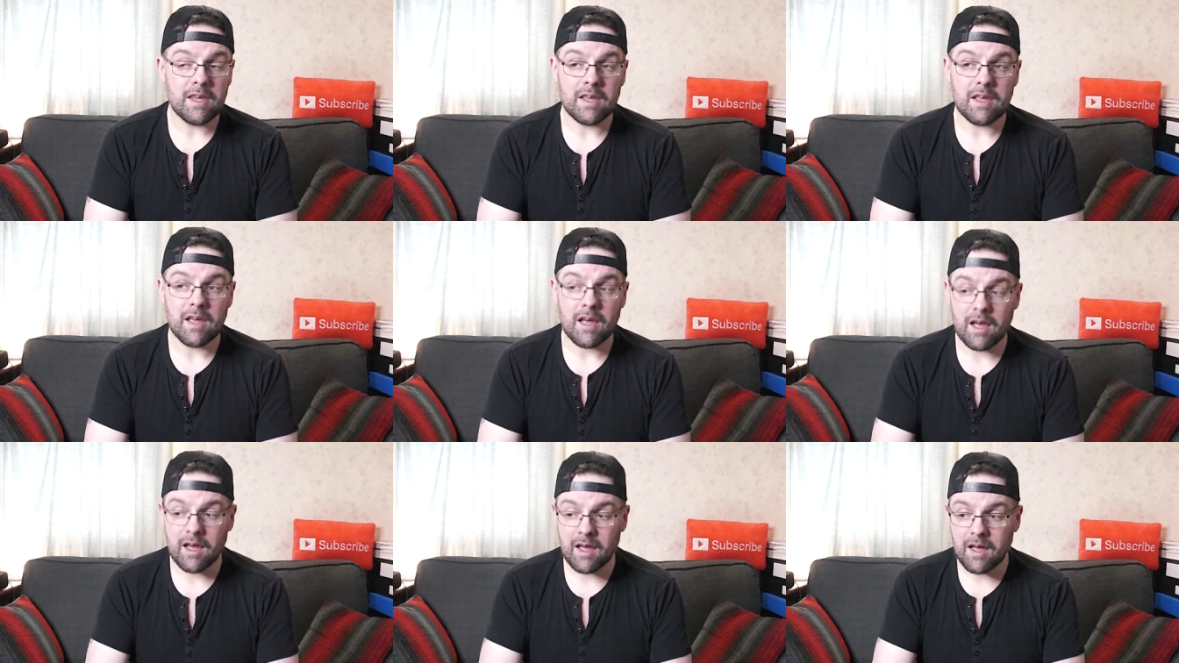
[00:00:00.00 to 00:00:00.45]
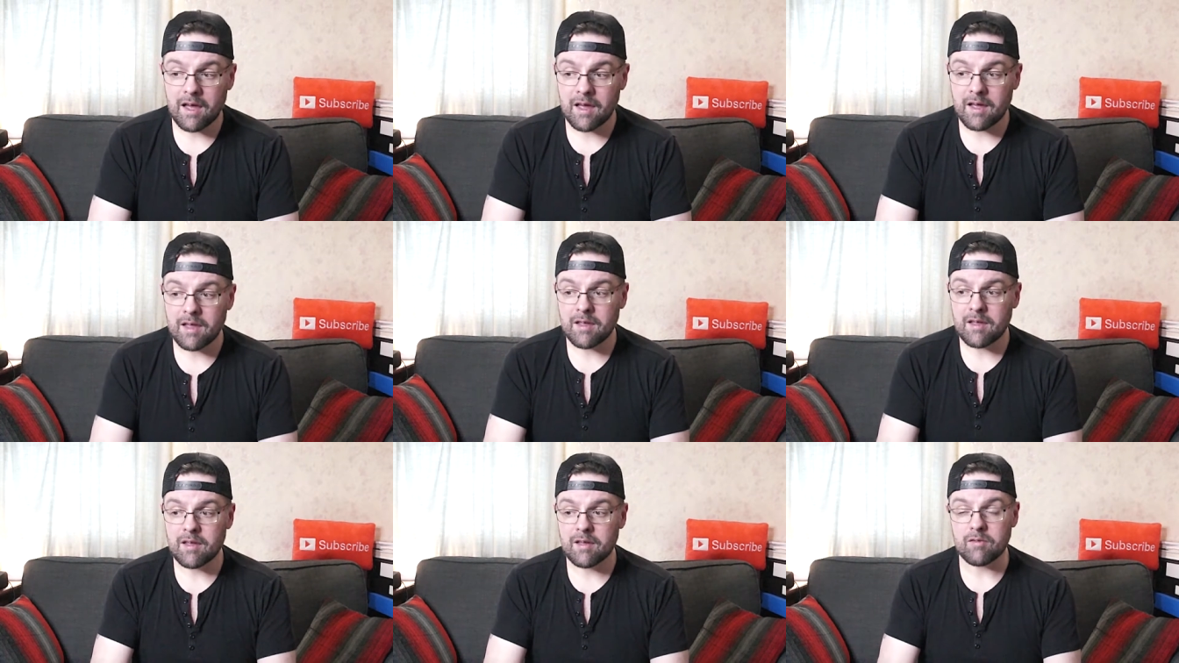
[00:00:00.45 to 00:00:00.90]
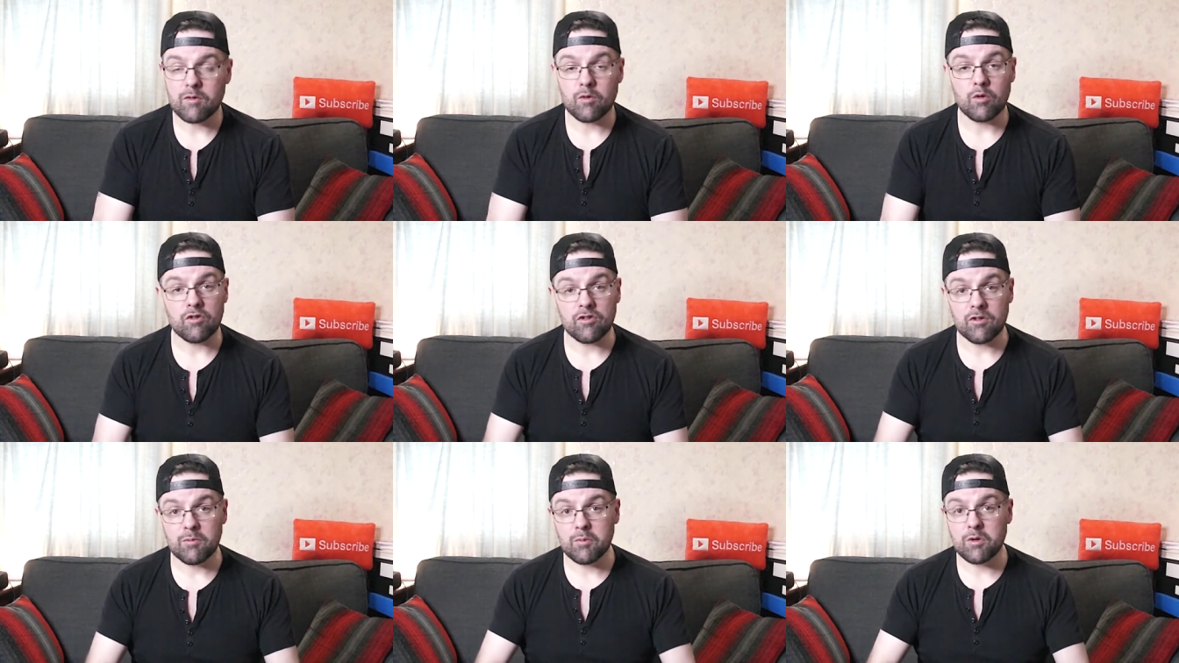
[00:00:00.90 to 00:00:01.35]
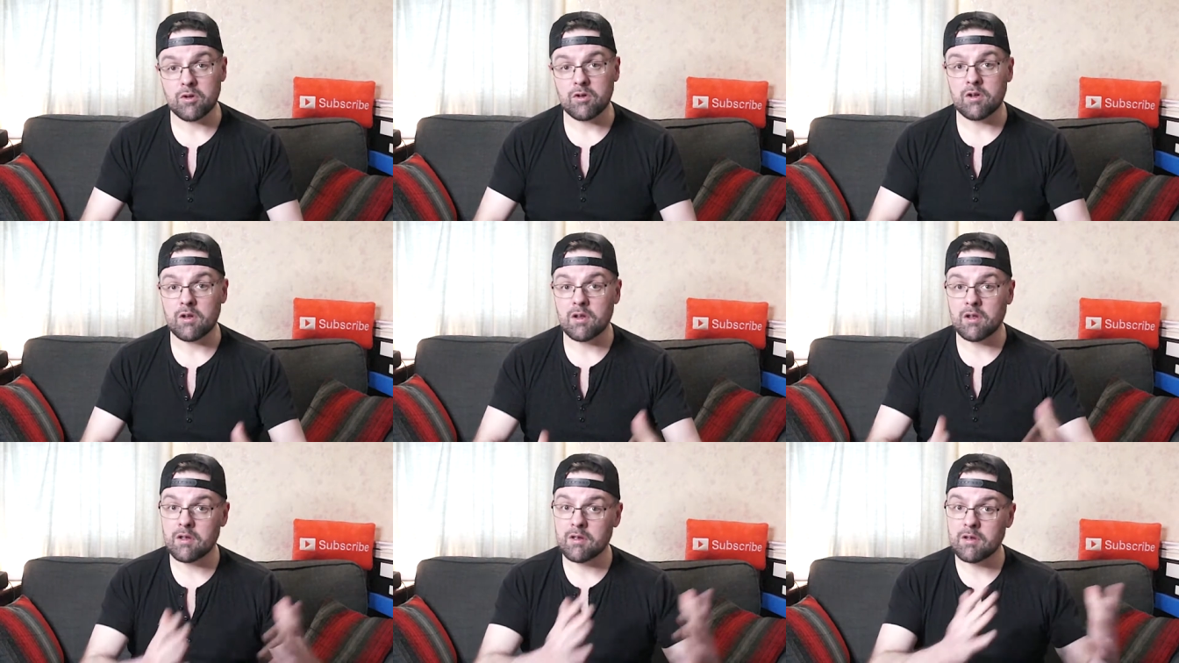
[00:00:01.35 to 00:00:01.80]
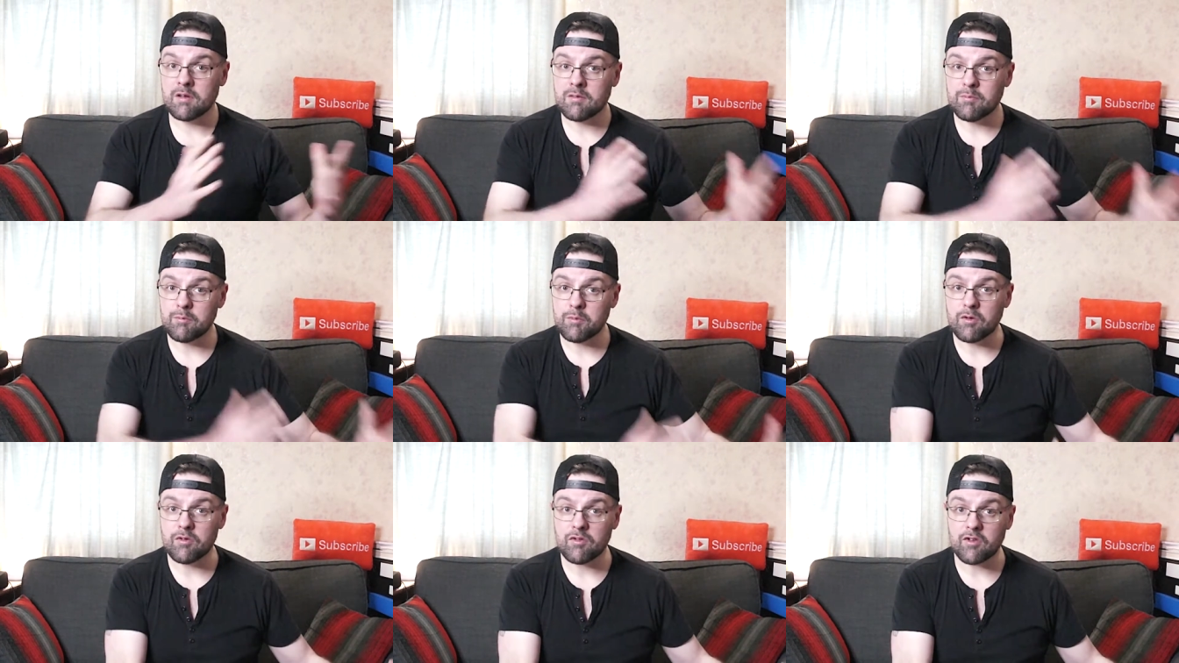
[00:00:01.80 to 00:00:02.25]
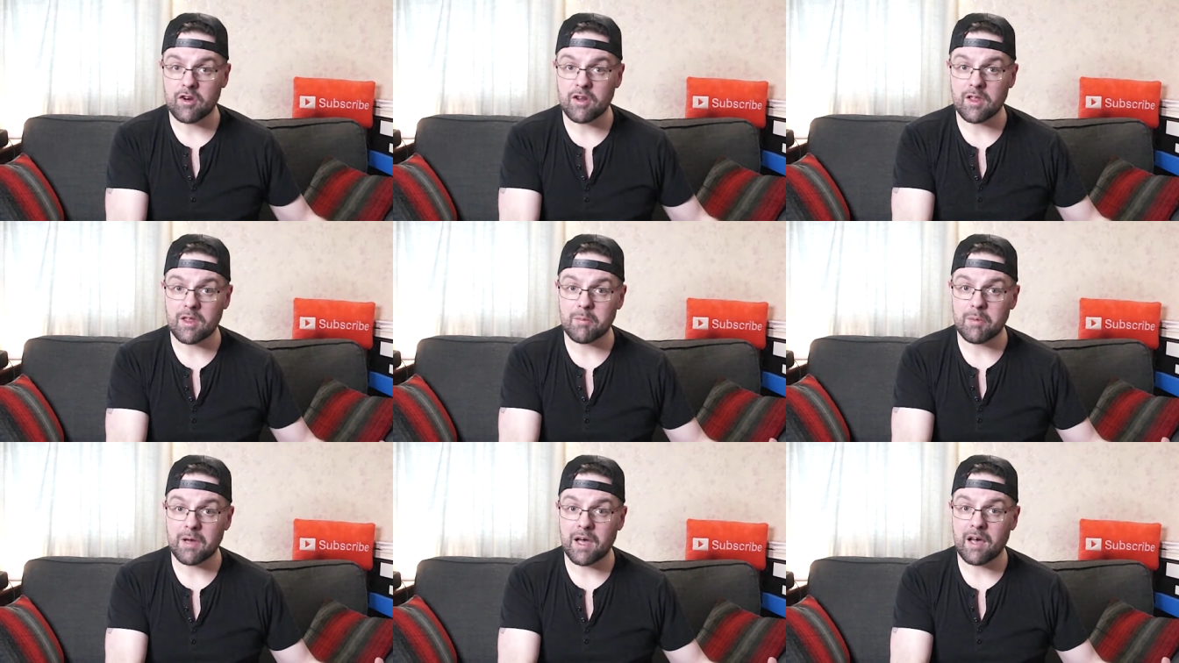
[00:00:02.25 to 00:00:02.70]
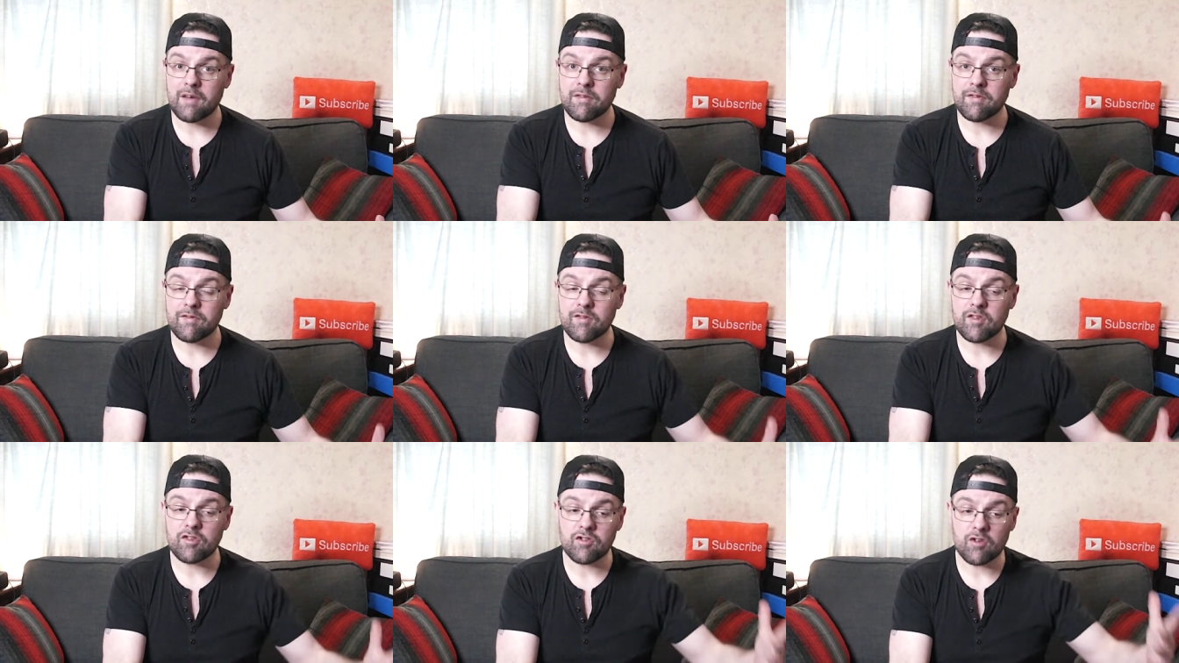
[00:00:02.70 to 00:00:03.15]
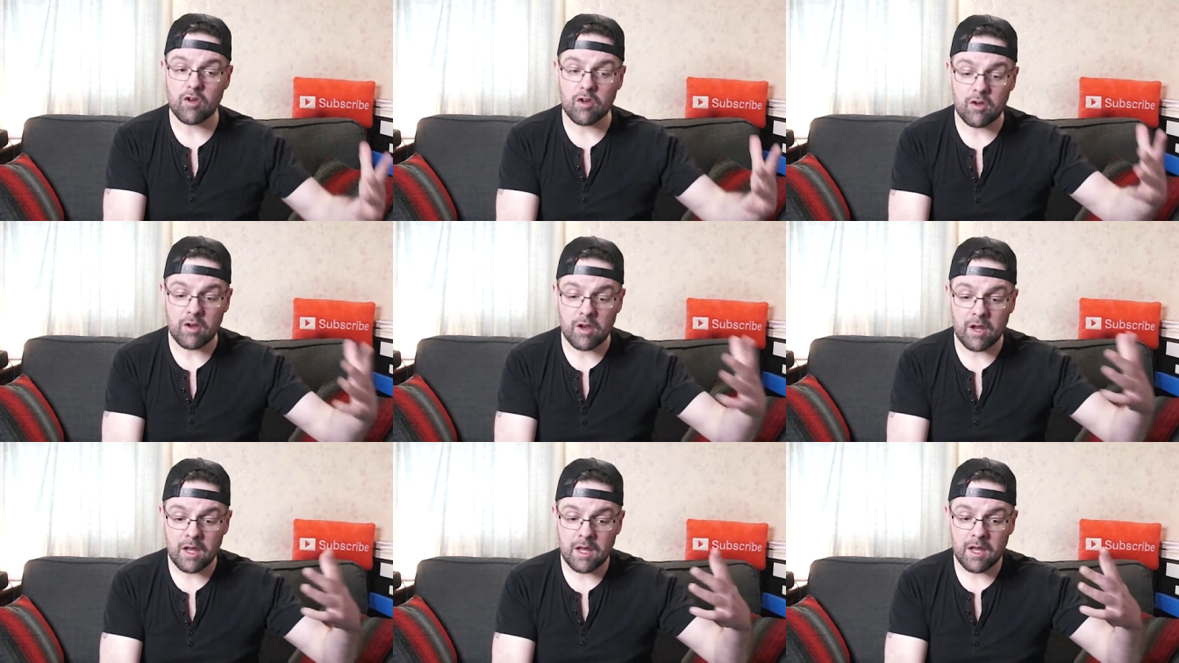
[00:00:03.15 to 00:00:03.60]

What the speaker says: Of course, the moon moves out of the path of the sun,